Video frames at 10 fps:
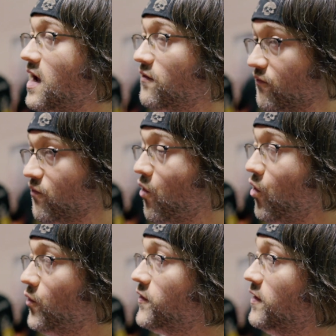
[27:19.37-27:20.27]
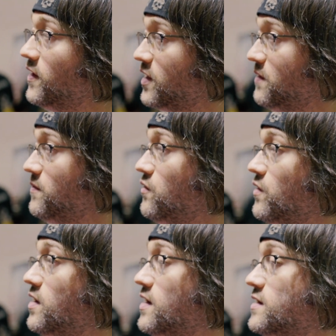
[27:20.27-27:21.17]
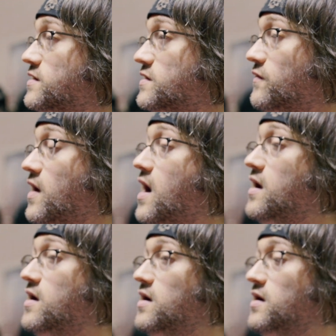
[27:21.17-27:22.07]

and role within the community so that